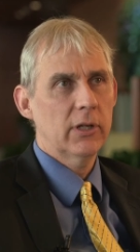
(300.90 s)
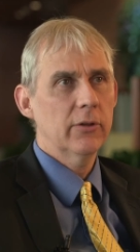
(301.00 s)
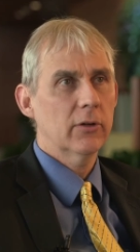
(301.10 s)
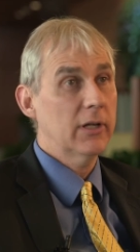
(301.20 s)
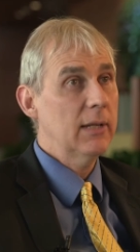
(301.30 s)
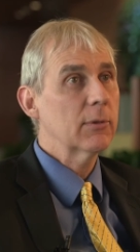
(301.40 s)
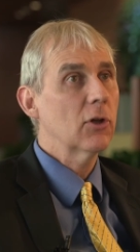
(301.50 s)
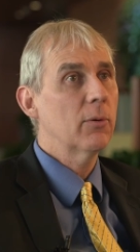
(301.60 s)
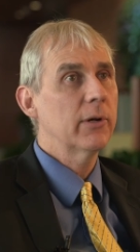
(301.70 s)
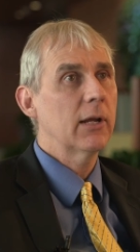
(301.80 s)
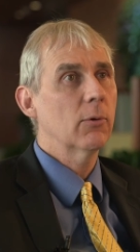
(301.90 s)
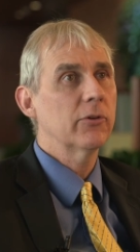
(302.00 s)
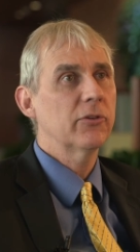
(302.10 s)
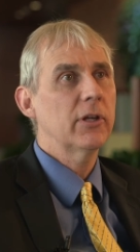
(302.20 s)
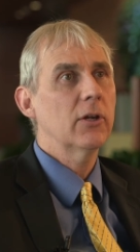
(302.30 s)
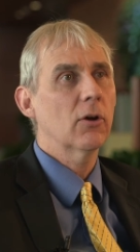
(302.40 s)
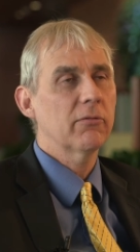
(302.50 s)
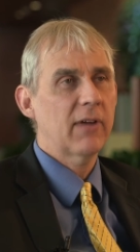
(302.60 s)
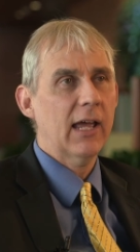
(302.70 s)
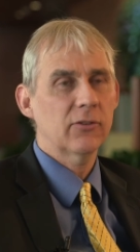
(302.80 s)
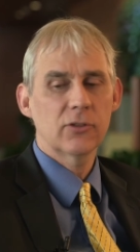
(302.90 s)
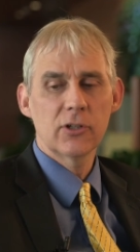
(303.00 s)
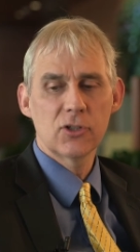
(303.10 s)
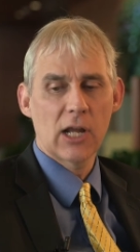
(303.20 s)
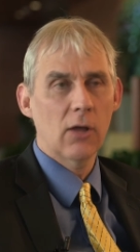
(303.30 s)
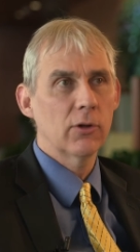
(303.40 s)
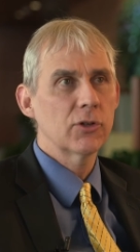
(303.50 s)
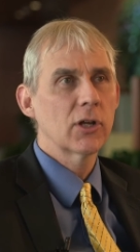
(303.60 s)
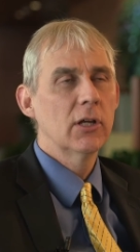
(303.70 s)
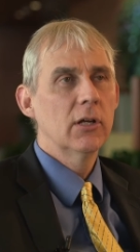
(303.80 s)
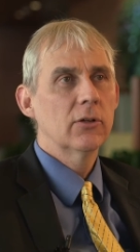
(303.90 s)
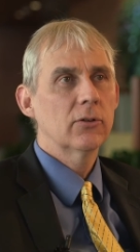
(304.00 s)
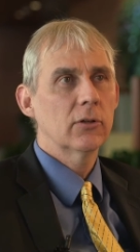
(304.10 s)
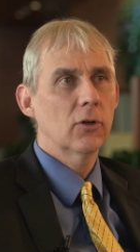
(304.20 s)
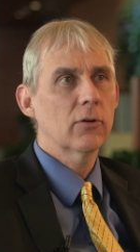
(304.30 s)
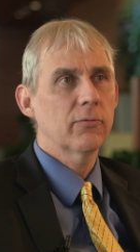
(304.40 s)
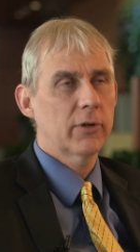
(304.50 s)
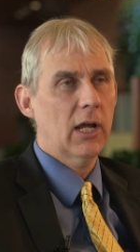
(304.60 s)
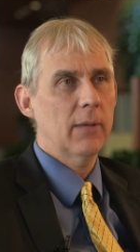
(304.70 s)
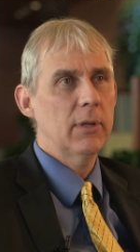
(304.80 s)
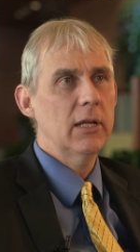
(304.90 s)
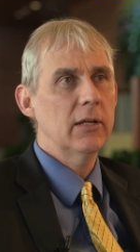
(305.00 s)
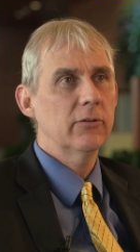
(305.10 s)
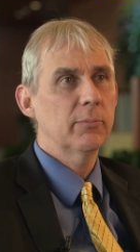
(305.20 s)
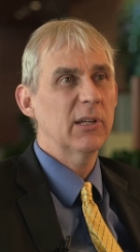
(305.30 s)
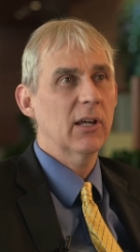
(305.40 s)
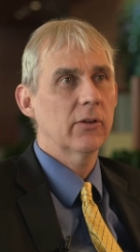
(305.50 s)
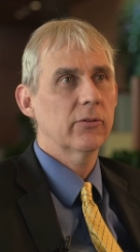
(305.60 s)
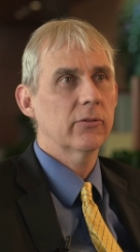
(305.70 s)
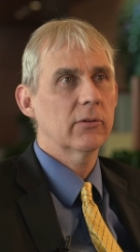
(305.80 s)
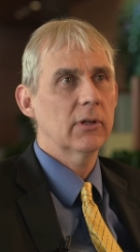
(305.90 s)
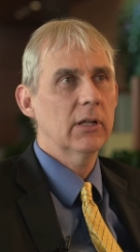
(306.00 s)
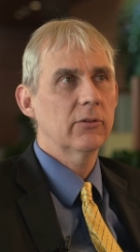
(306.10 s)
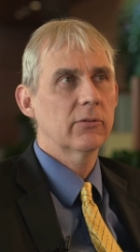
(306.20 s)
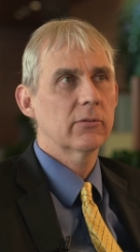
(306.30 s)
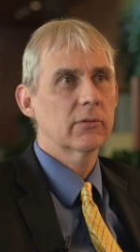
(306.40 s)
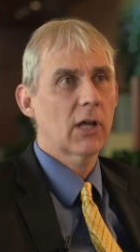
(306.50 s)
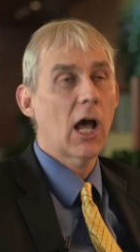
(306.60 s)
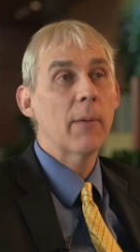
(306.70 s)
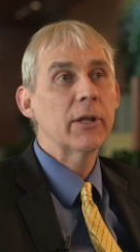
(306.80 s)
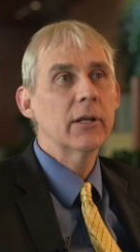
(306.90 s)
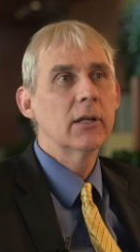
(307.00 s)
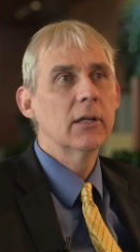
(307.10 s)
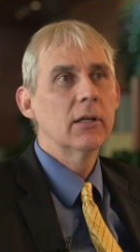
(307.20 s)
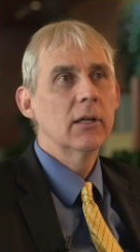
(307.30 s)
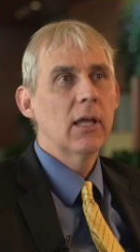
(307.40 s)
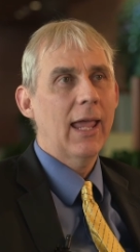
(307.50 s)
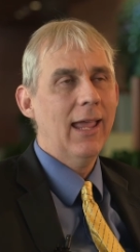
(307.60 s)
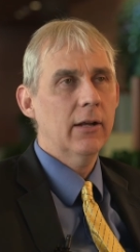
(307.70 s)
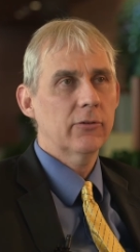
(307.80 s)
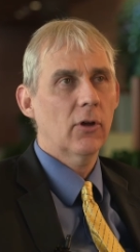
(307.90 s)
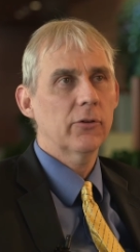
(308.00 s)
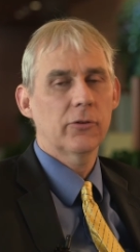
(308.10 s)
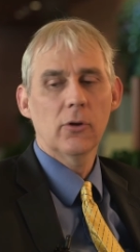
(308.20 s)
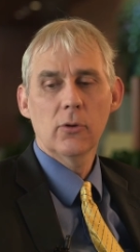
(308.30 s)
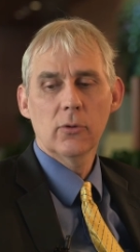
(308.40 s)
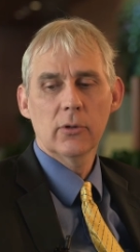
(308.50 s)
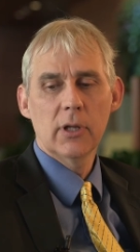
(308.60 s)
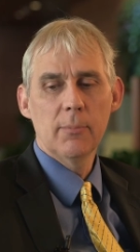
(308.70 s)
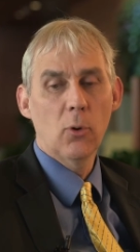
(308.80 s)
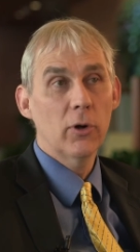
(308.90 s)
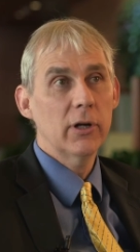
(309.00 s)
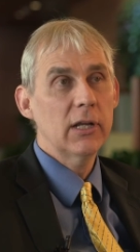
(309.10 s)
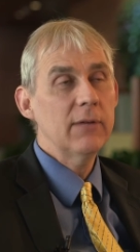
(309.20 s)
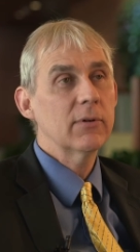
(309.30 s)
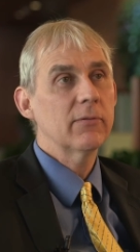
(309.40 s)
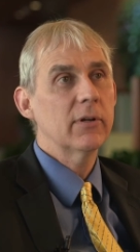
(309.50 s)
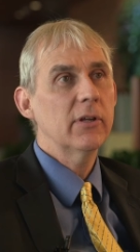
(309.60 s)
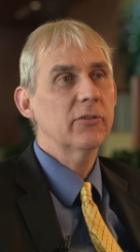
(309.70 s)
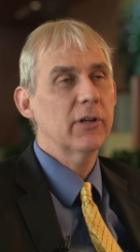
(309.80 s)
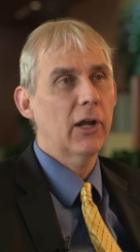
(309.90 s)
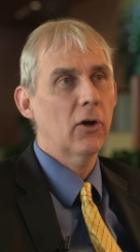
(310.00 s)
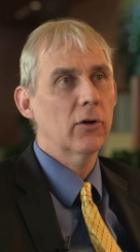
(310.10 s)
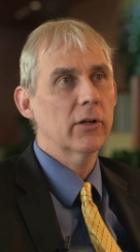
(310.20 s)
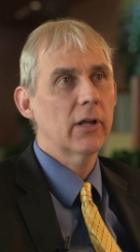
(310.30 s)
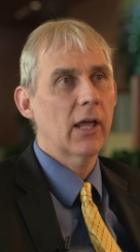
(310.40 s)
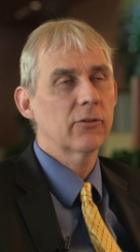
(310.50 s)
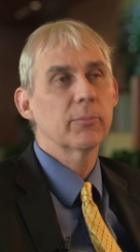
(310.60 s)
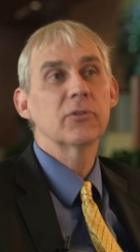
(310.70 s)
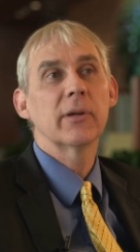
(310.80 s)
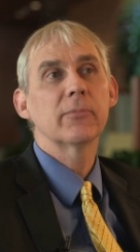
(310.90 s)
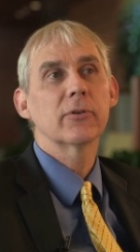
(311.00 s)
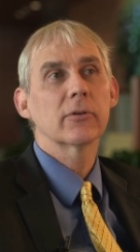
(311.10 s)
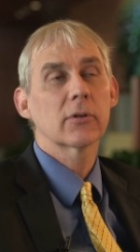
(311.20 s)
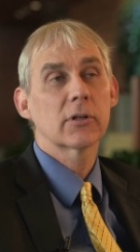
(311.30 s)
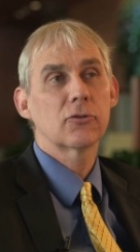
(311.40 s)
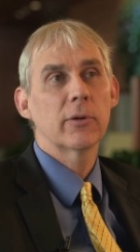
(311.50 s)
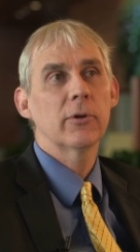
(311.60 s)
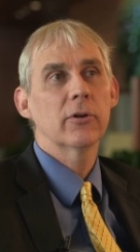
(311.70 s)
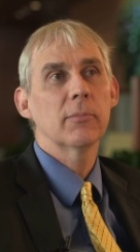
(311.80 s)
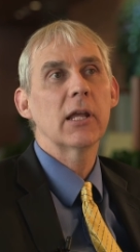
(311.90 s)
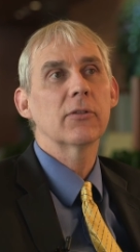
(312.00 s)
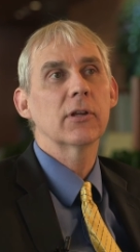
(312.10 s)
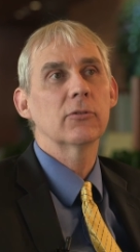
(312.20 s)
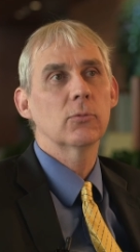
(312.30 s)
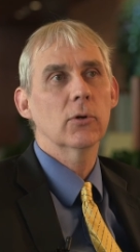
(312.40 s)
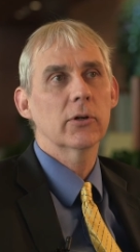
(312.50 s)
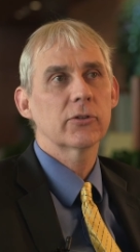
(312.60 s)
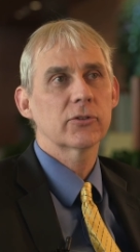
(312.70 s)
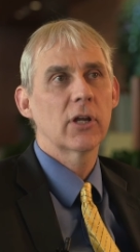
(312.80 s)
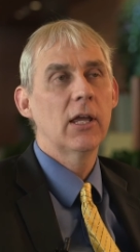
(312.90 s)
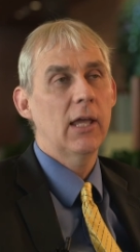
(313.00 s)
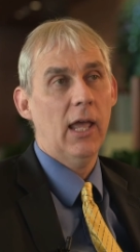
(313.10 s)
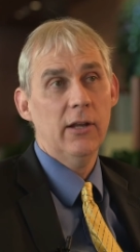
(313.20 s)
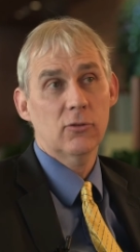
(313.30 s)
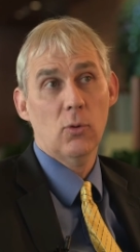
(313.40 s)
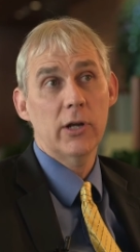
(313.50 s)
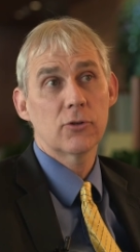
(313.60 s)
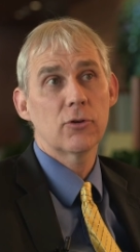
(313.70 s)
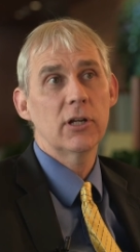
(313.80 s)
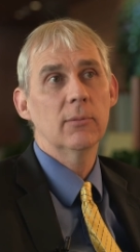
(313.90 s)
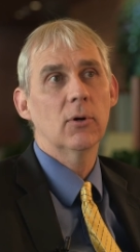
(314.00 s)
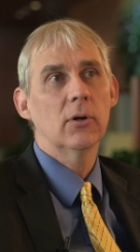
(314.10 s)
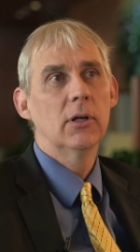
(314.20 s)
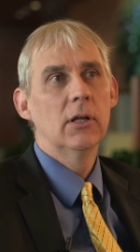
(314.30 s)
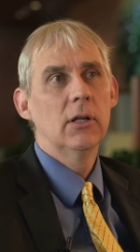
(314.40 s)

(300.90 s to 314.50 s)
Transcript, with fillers: either a hemoglobin A1C or a fasting challenge to look for diabetes because it's common and it's also important even if it is inherited as a potential contributor to make things worse and it's quite treatable.